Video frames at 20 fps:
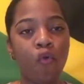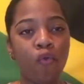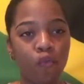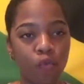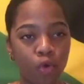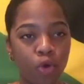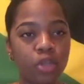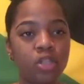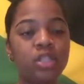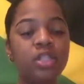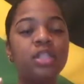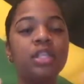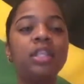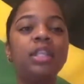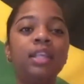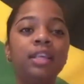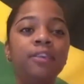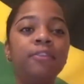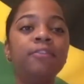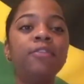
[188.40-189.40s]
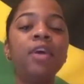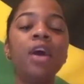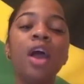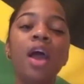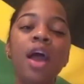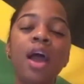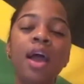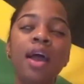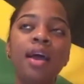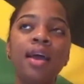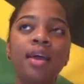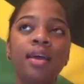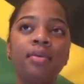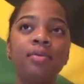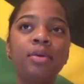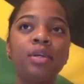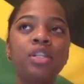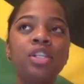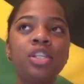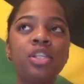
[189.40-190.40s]
forced to leave,
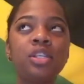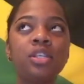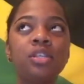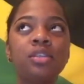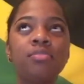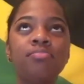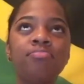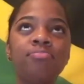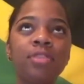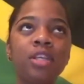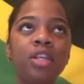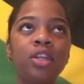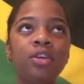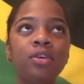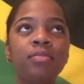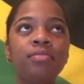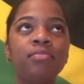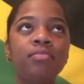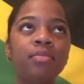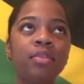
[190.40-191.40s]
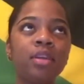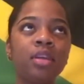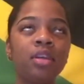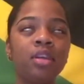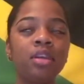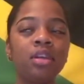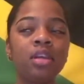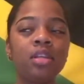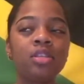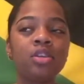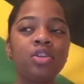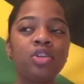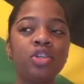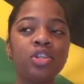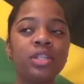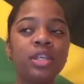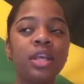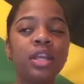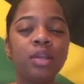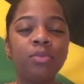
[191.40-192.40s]
which is, it's
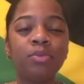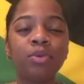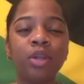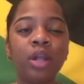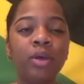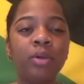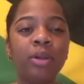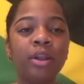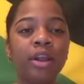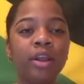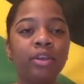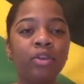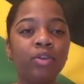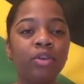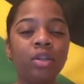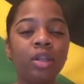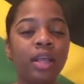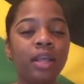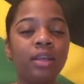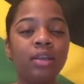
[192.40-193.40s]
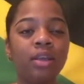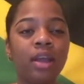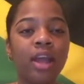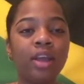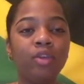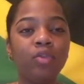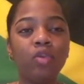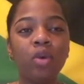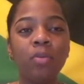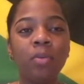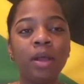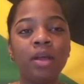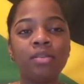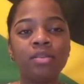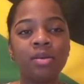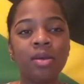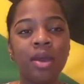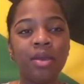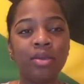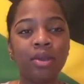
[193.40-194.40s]
understandable now that I grew up now,
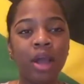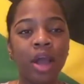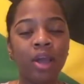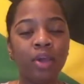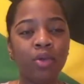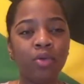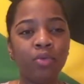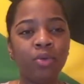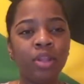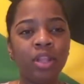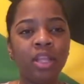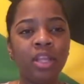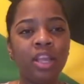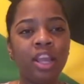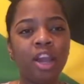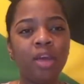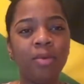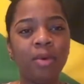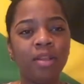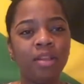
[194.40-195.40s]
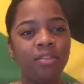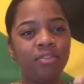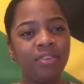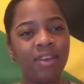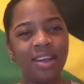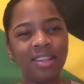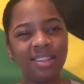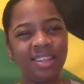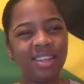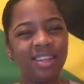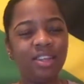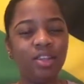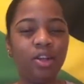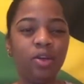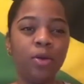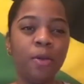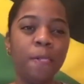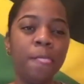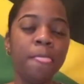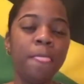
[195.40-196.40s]
so I don't really care about the fact that,
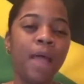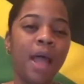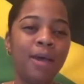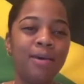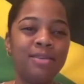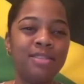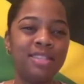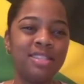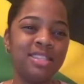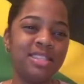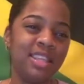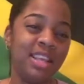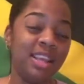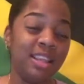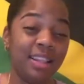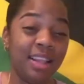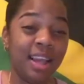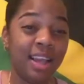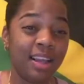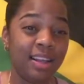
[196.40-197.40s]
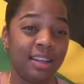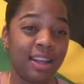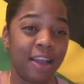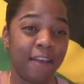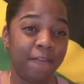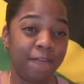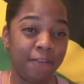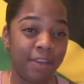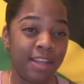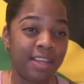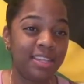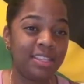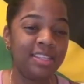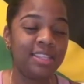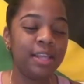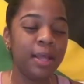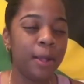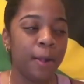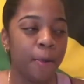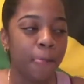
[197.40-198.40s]
I wasn't seeing that face.